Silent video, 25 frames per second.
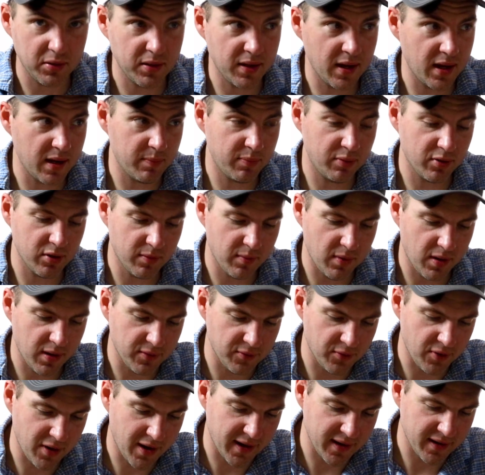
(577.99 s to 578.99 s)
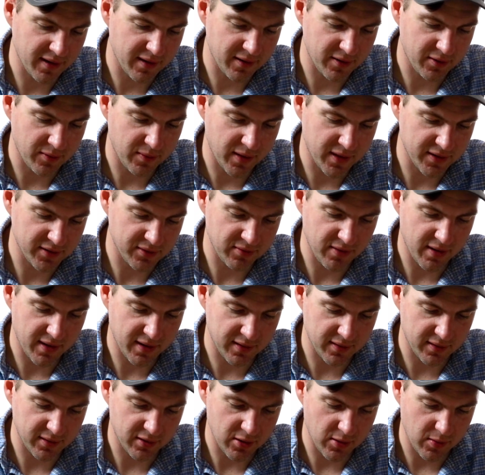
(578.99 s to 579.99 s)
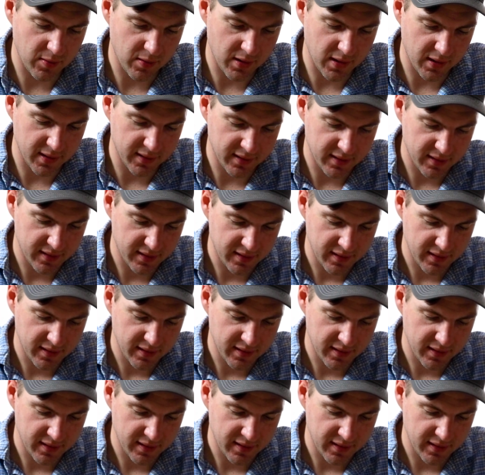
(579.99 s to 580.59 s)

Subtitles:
You got to put them on right, otherwise they're not going to go on.